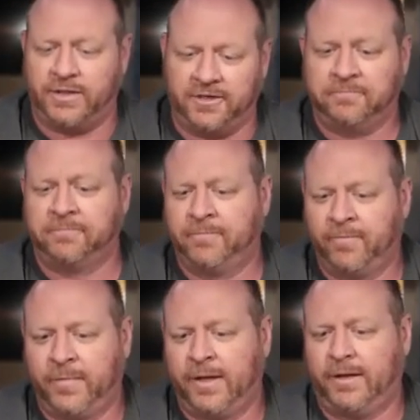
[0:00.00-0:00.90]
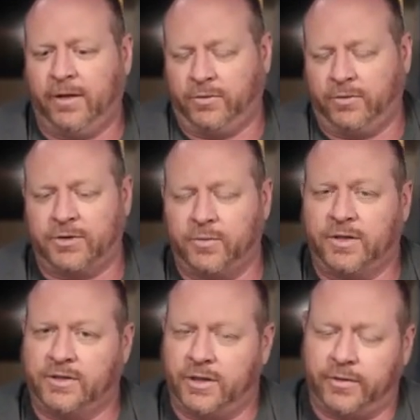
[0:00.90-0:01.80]
So those are some
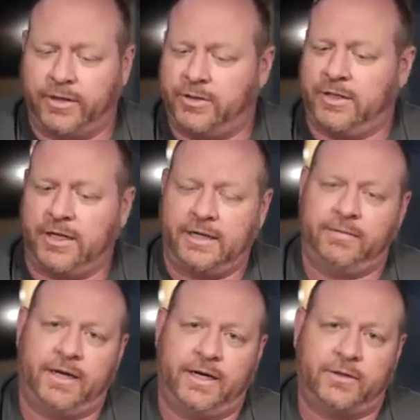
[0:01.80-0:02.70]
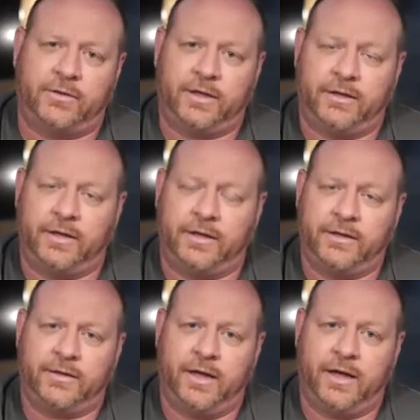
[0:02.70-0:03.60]
considerations that I certainly think
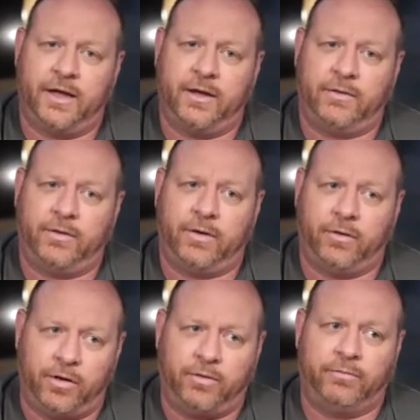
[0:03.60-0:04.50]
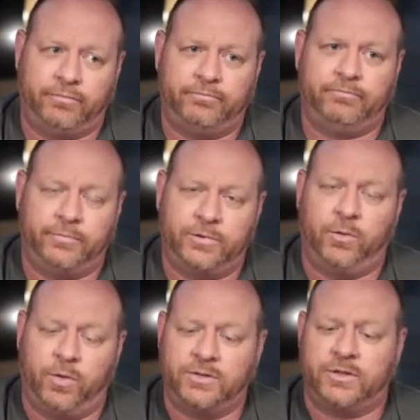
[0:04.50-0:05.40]
are
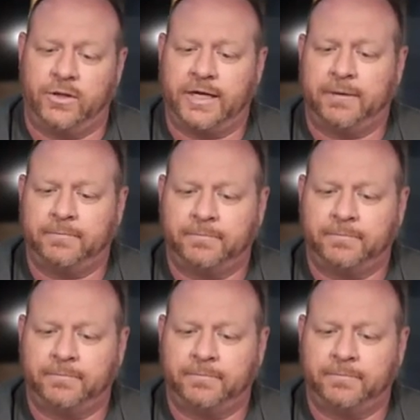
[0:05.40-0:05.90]
good ones to look at.